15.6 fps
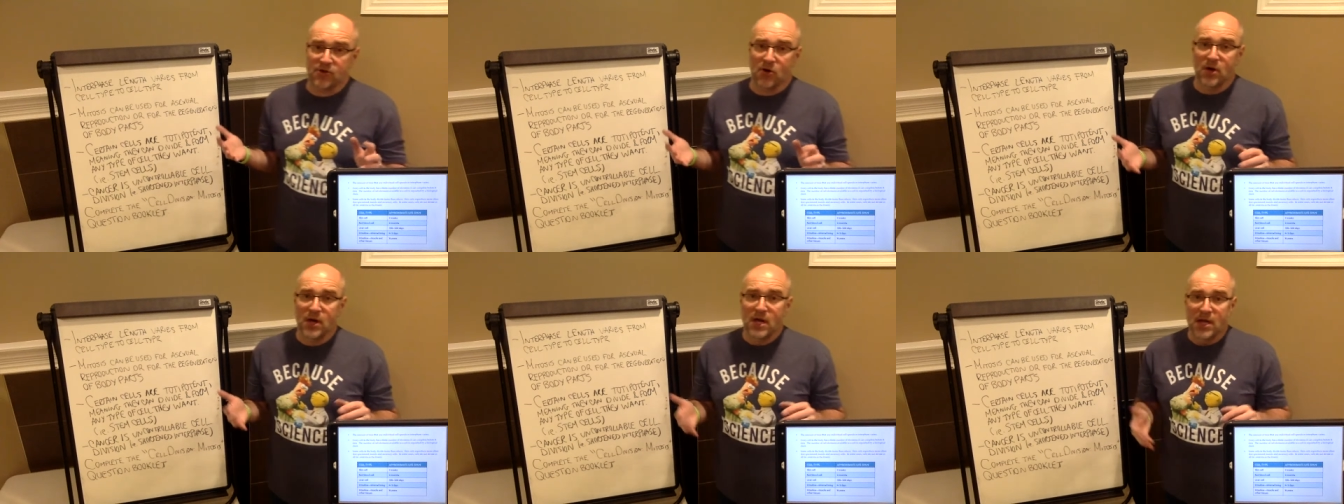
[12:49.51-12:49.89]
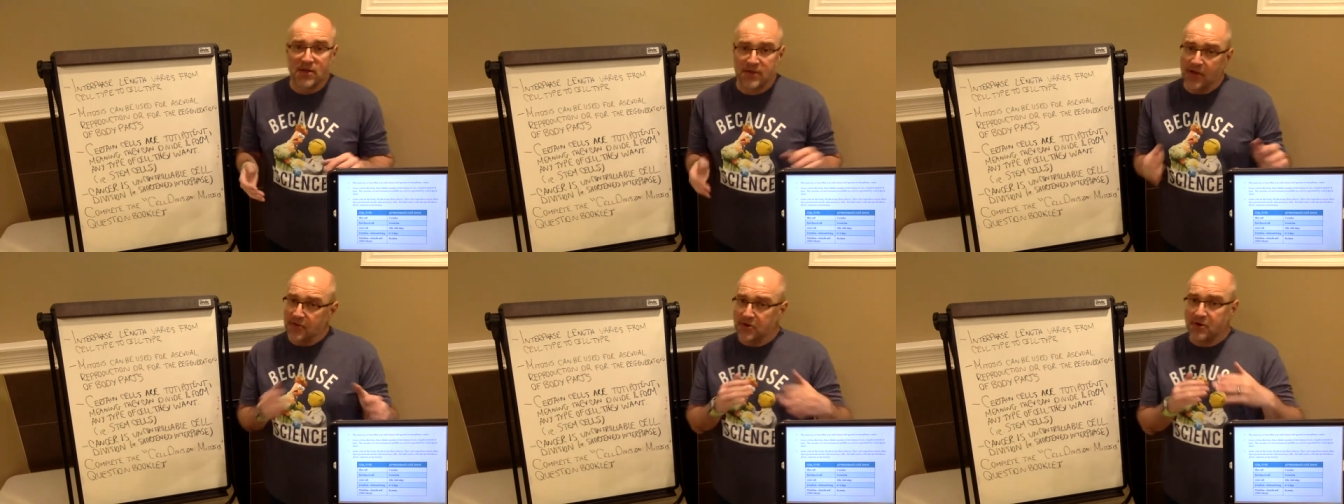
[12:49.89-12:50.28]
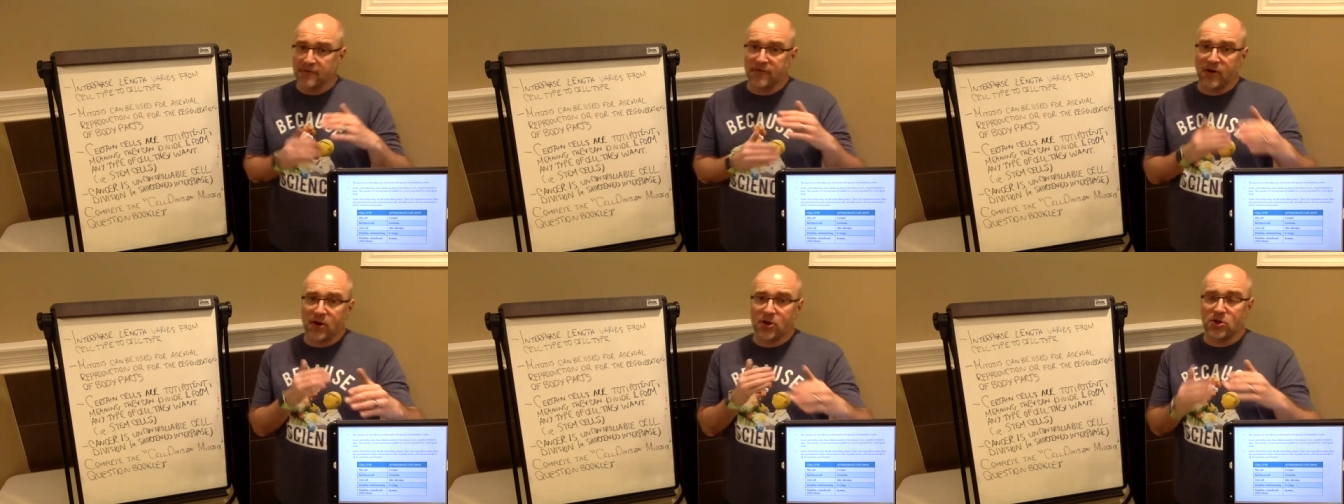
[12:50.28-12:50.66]
So cells that are
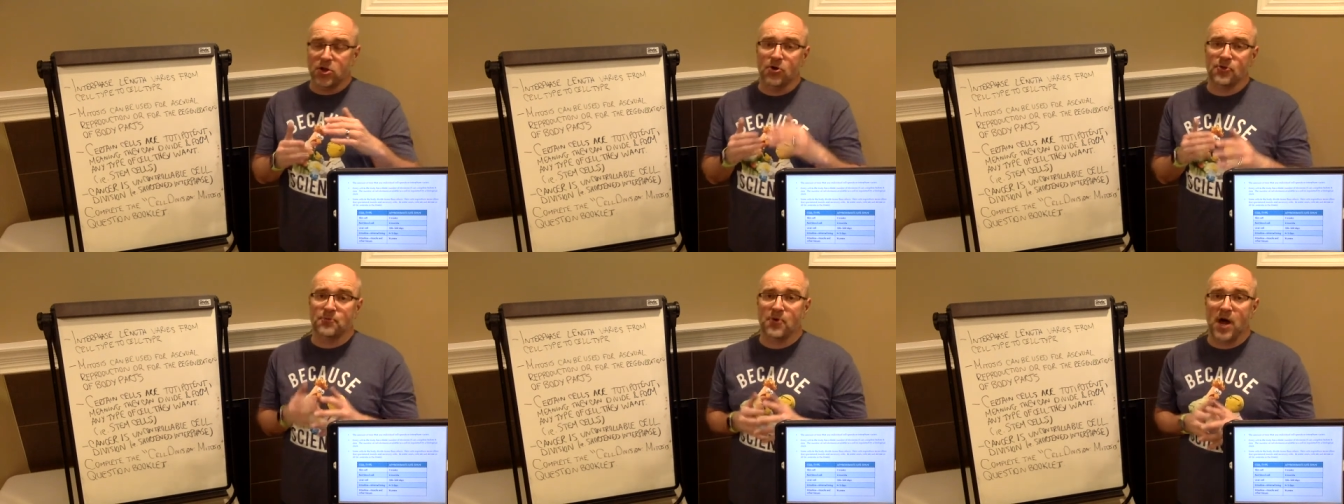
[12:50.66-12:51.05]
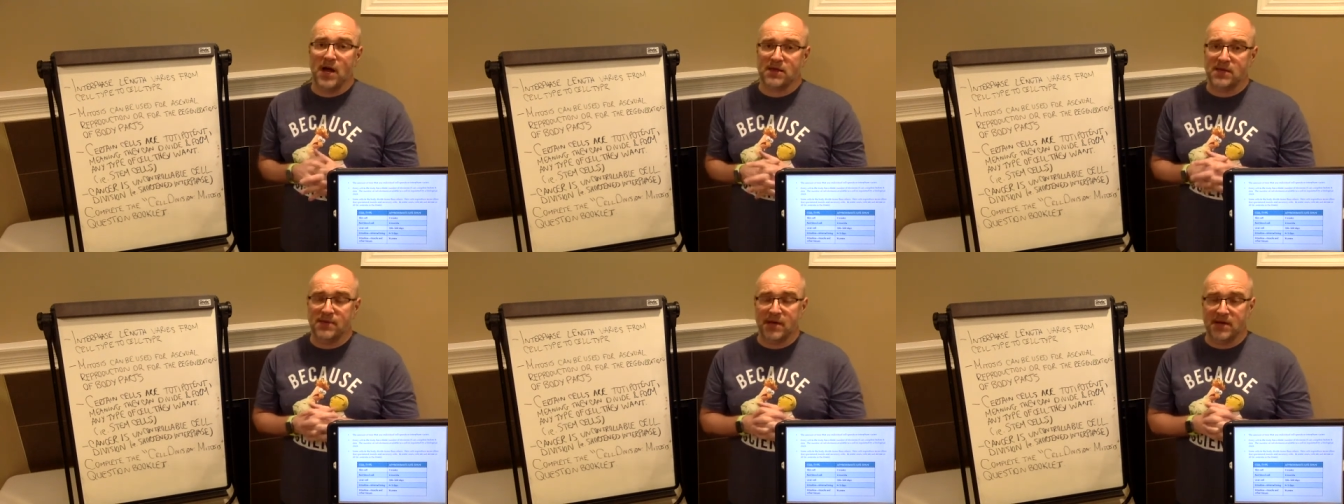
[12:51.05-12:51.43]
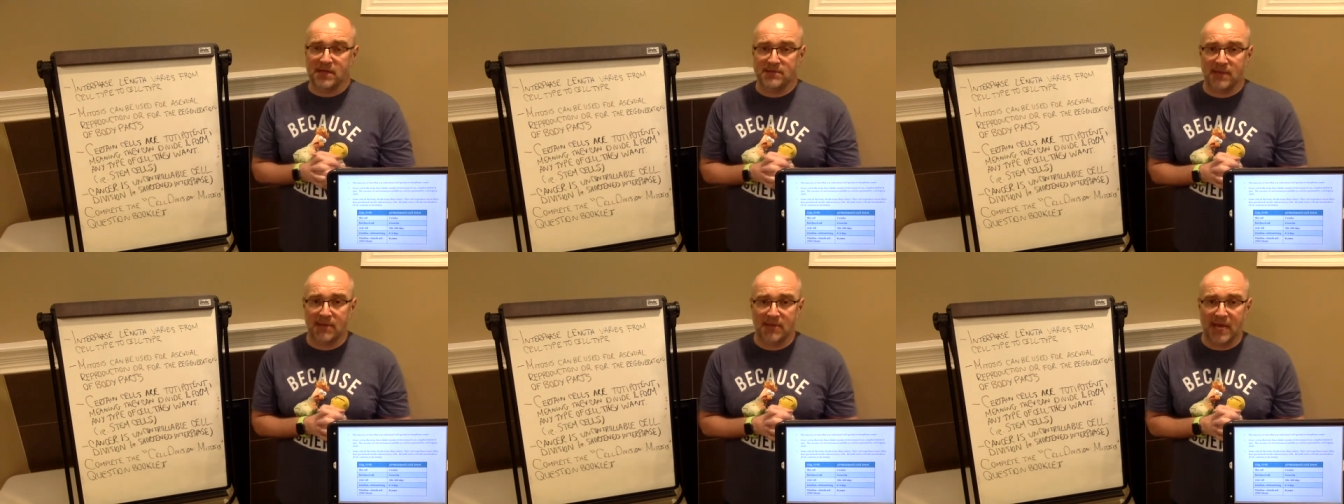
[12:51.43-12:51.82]
in very close proximity
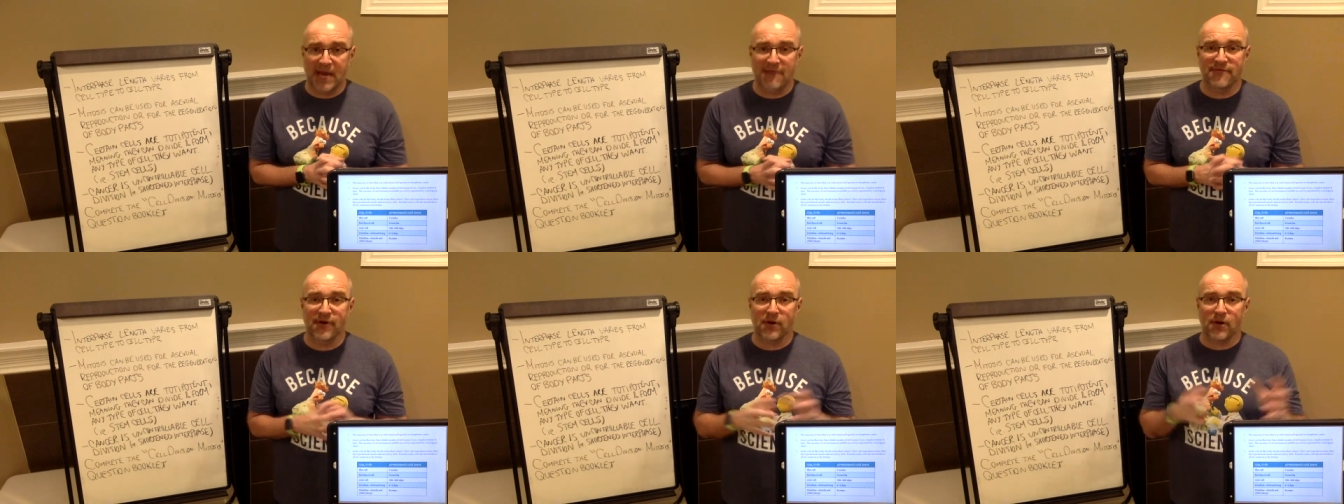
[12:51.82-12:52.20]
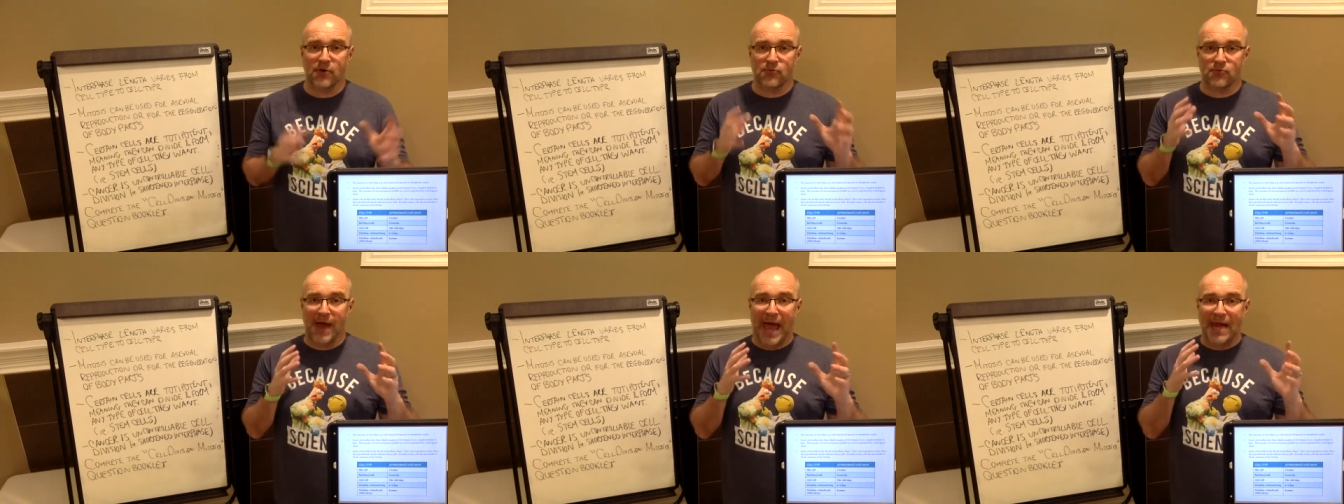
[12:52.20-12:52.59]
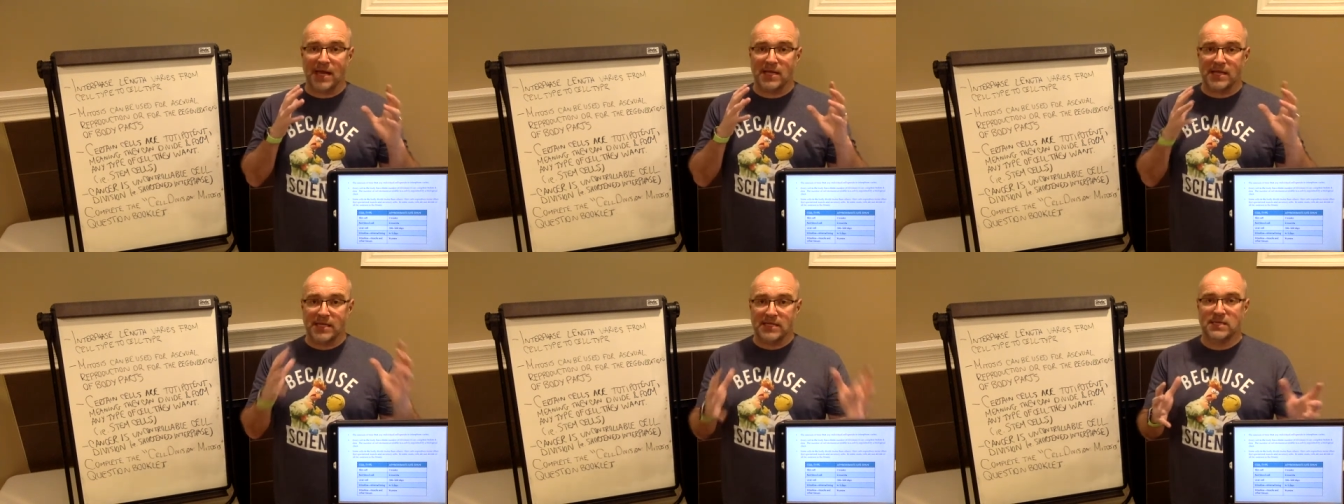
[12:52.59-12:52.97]
sometimes can have very
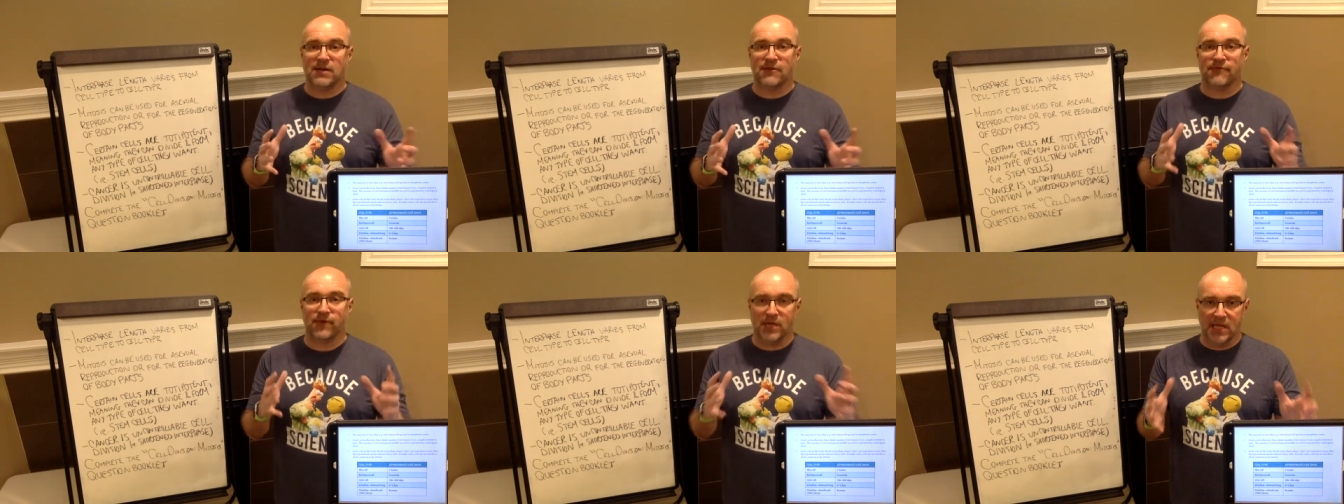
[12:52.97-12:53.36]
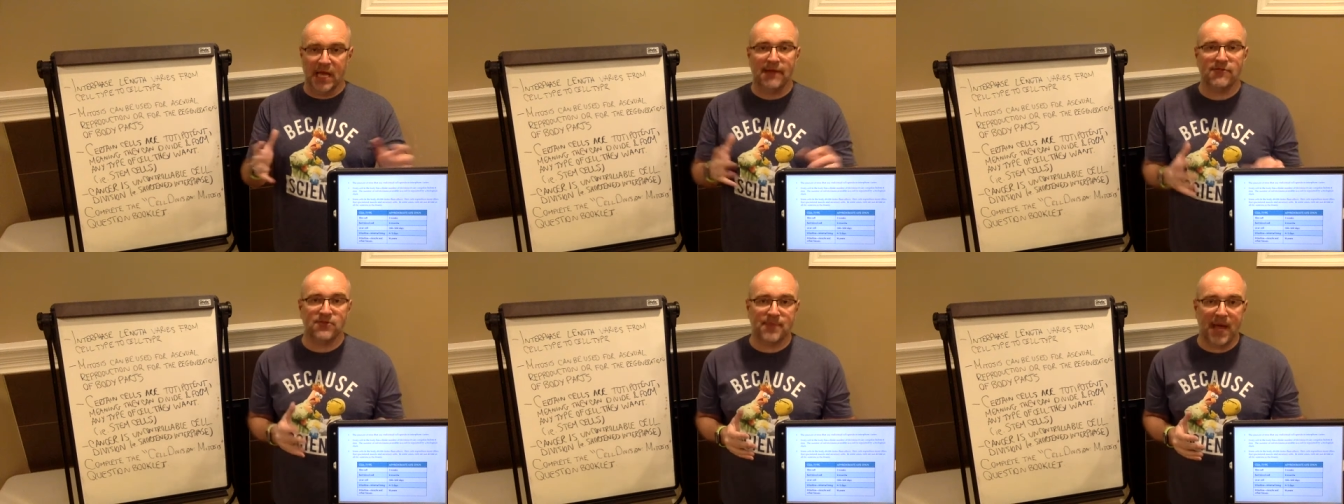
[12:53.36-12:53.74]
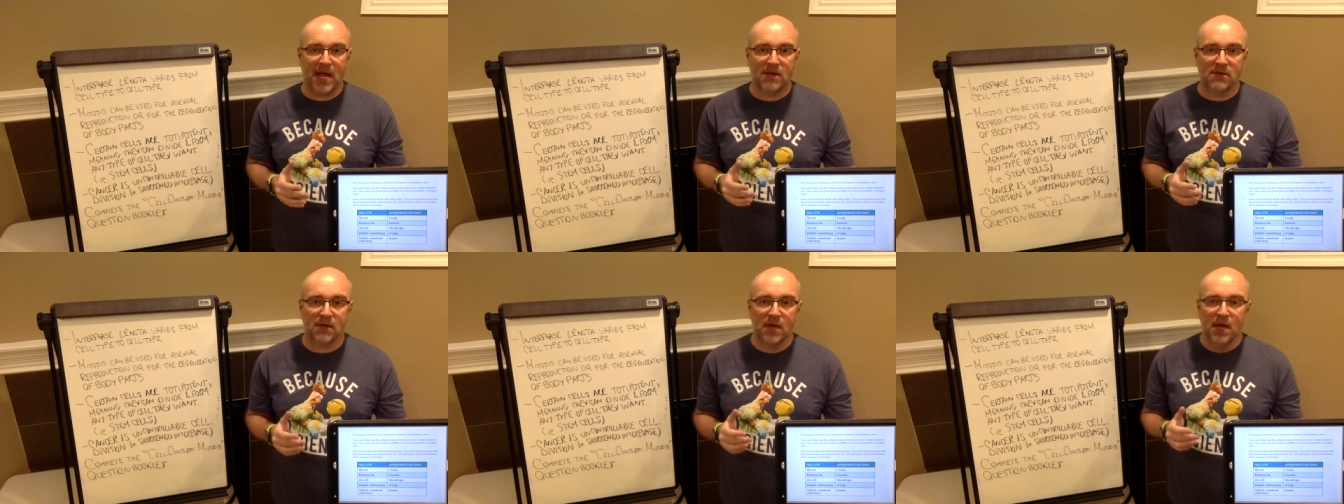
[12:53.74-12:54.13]
radically different
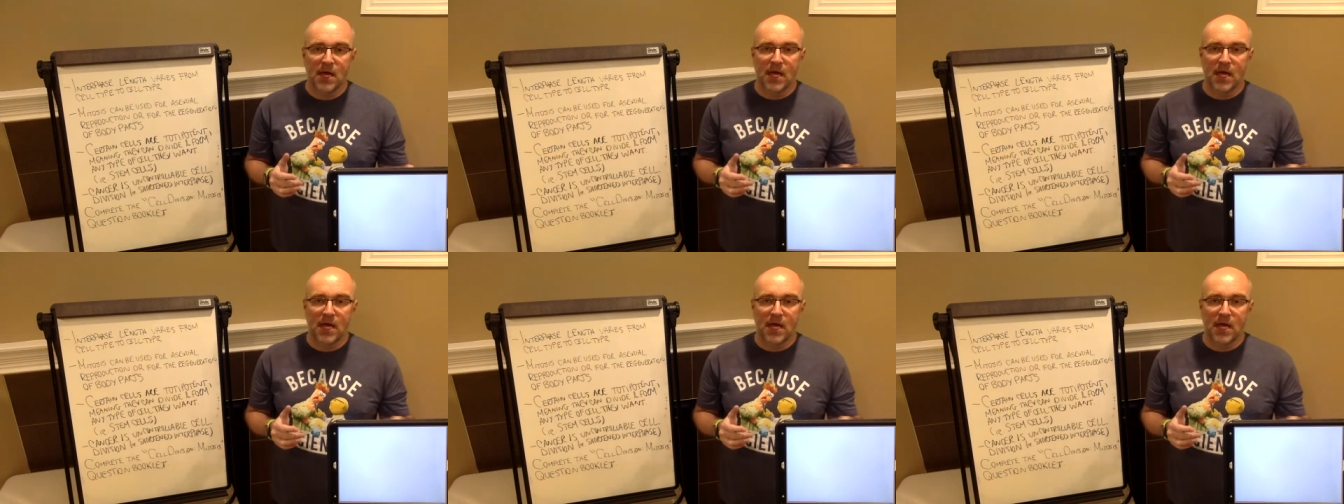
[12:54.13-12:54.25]
lifespans